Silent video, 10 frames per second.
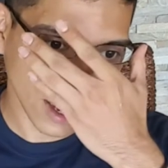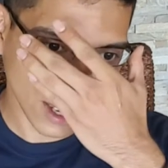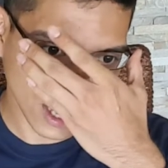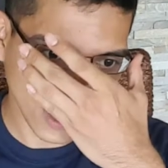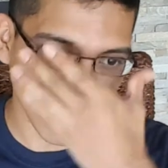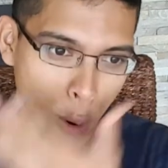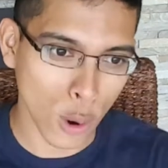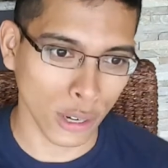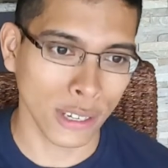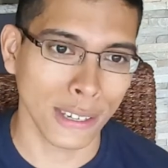Steve
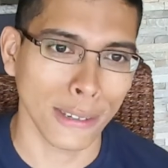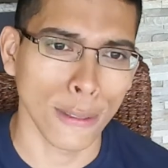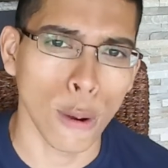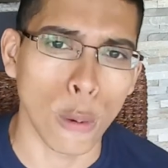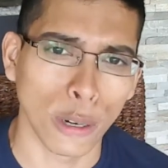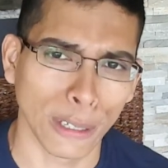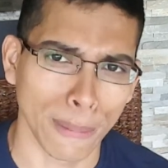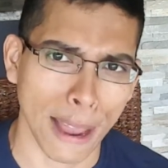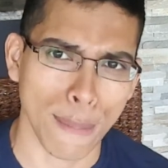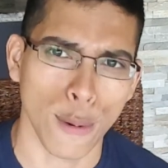Morse and the whole Ritchie
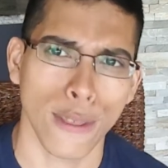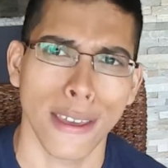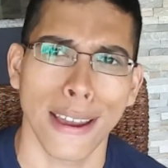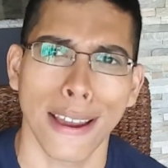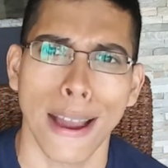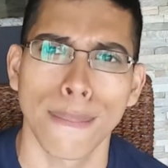Blackmore thing.